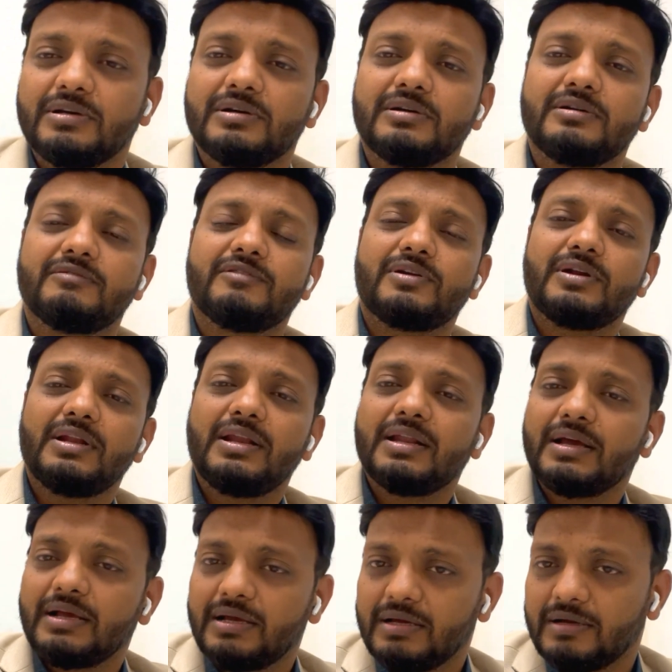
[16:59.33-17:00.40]
for a
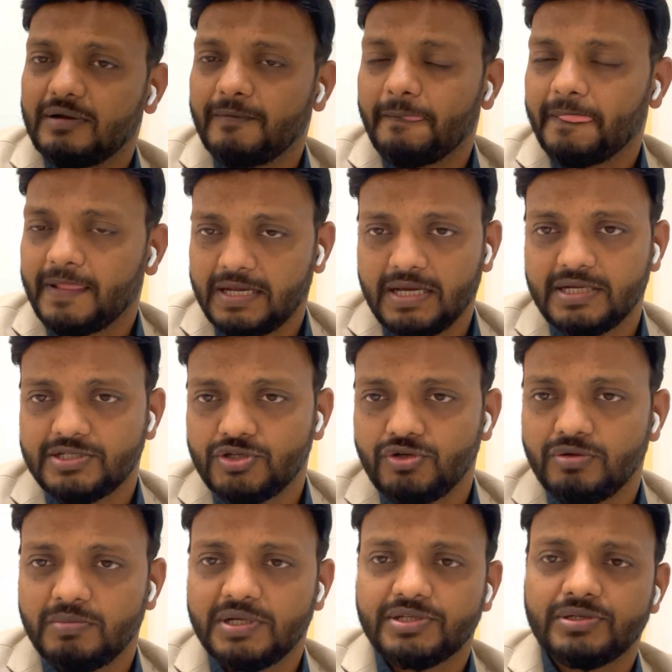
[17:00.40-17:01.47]
lung
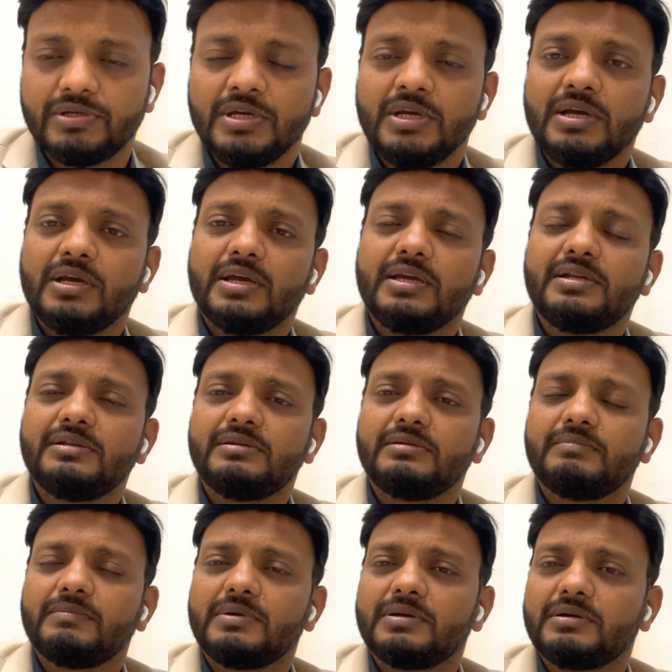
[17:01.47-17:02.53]
carcinoma. So
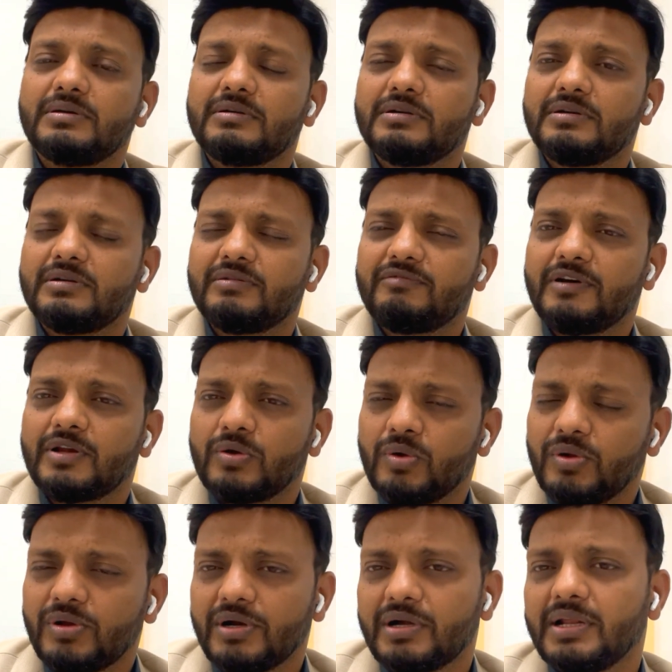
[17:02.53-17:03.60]
for
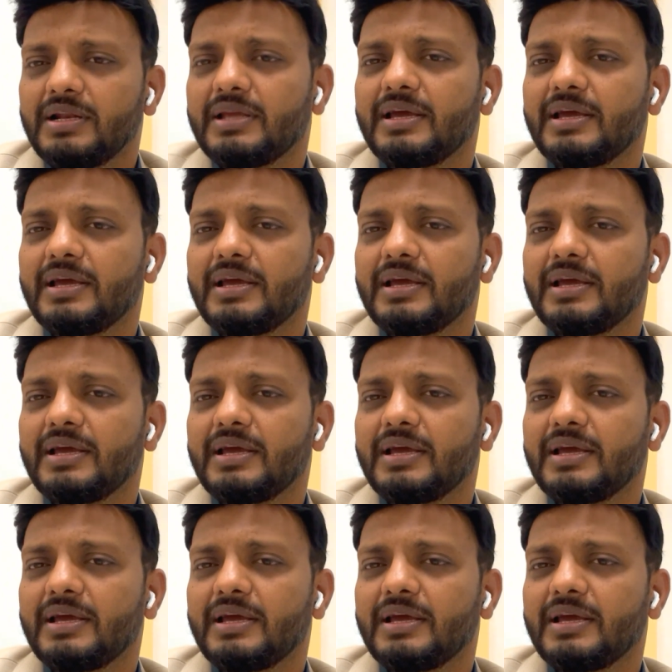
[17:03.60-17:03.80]
colorectal